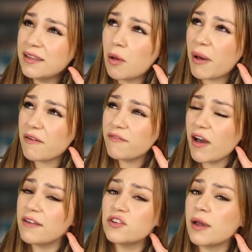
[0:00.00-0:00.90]
about
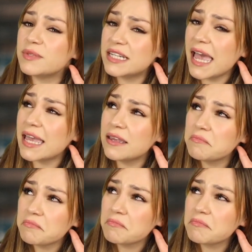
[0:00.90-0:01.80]
5 times a day,
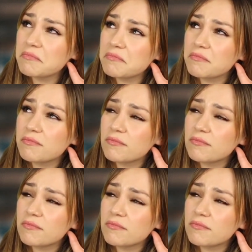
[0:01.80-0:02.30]
"Where is it?